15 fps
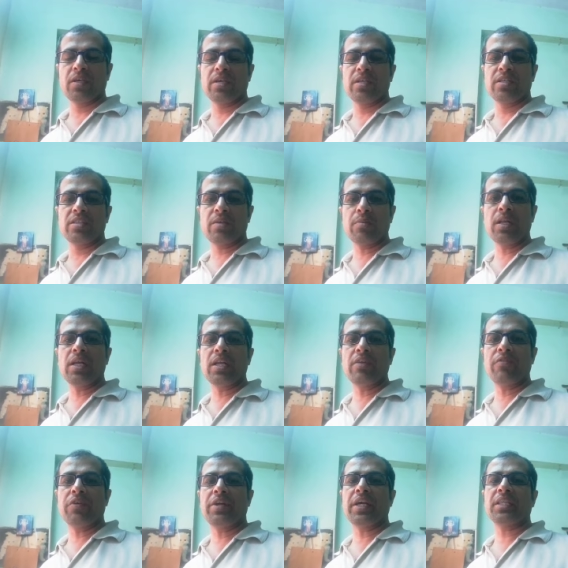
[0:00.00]
Similarly, if
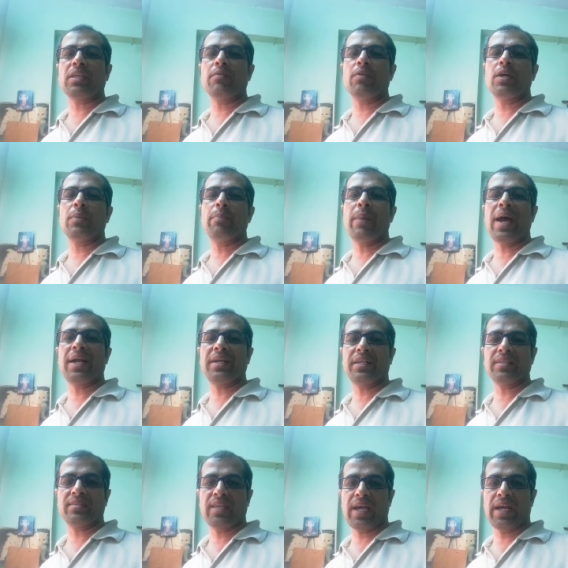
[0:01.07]
you take the word
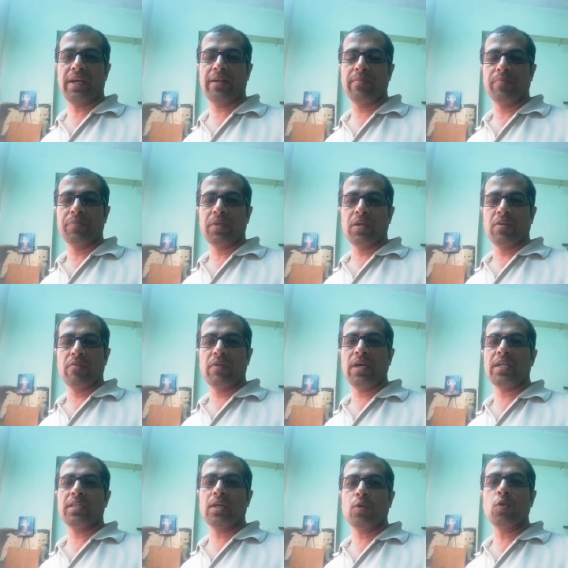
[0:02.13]
matricide, where
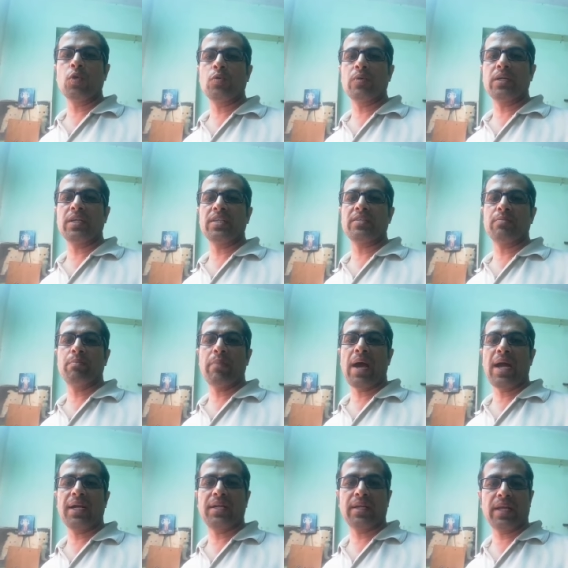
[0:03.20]
the root word is
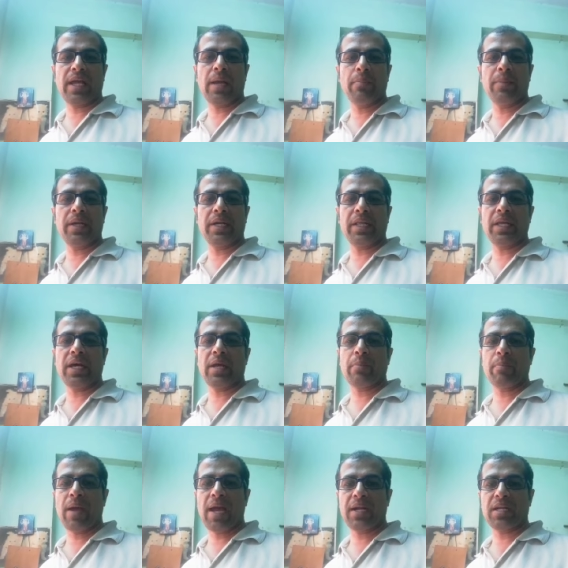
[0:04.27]
matr, M-A-T-R,
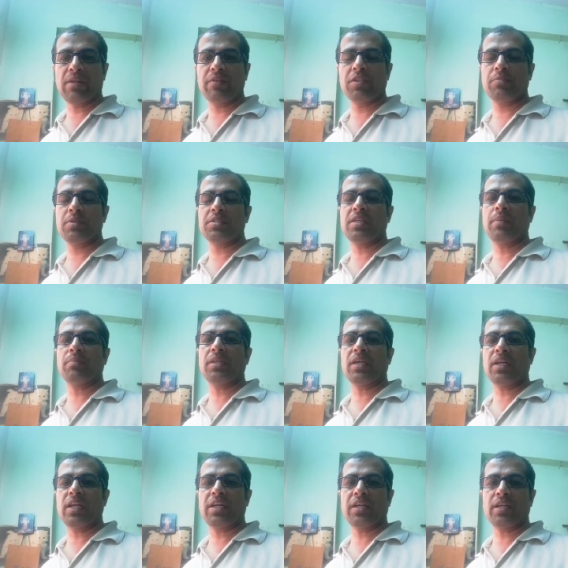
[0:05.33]
matr, which means something
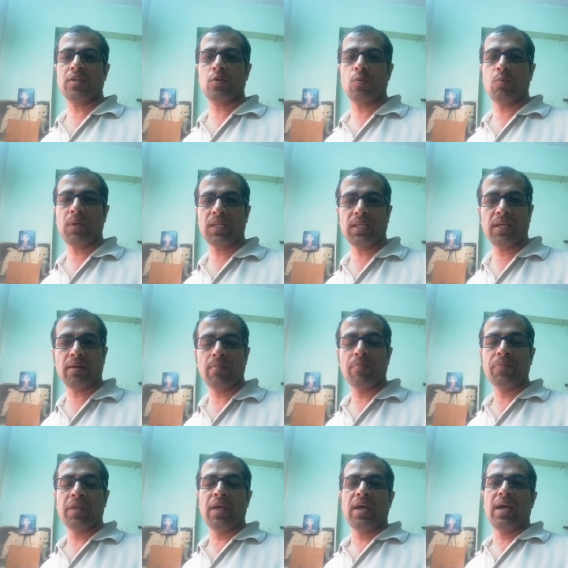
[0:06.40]
related to mother,
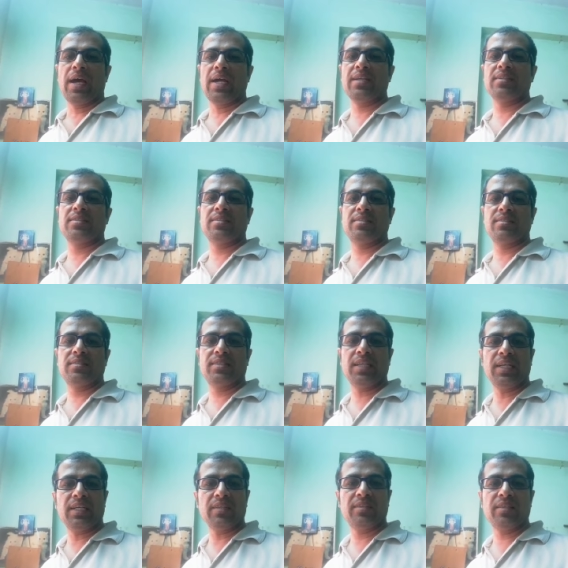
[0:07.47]
and
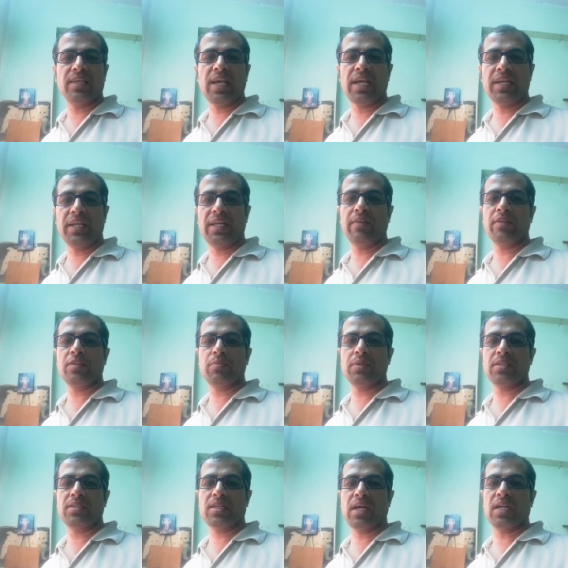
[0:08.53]
sid, CID, which
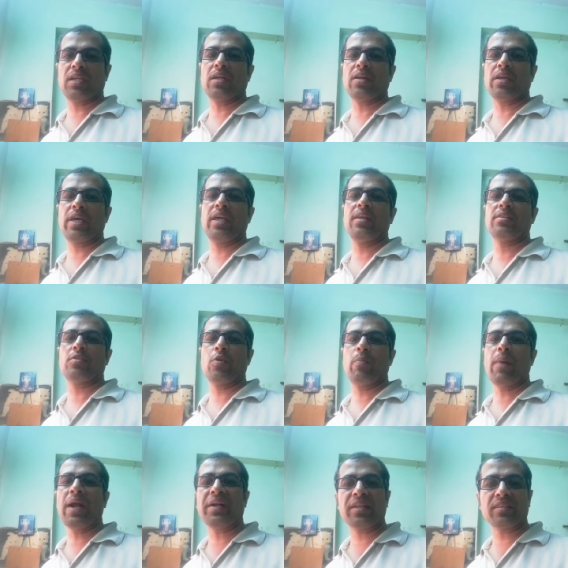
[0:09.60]
means cut or kill. So
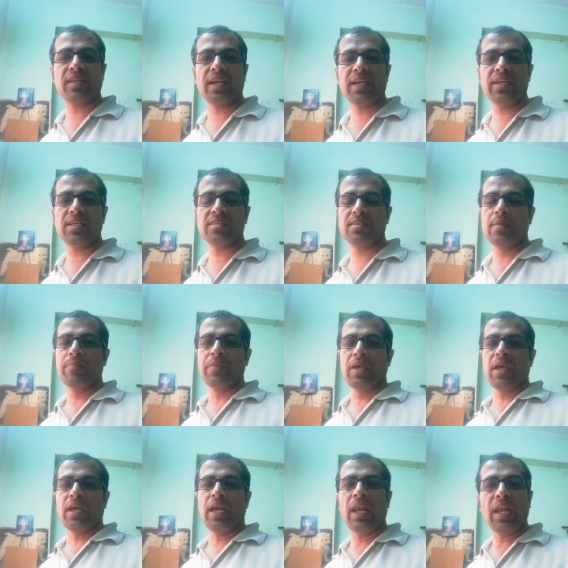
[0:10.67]
matricide is
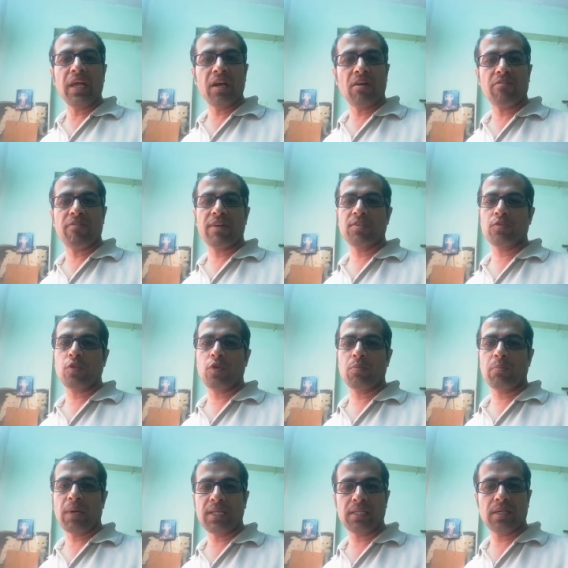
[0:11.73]
killing of one's own
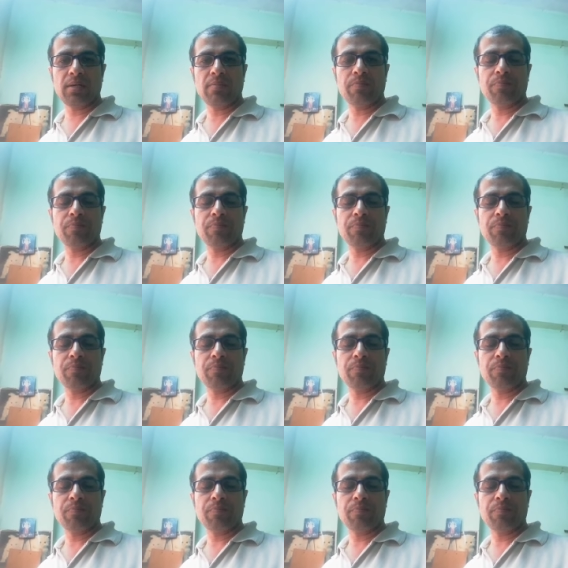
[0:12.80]
mother.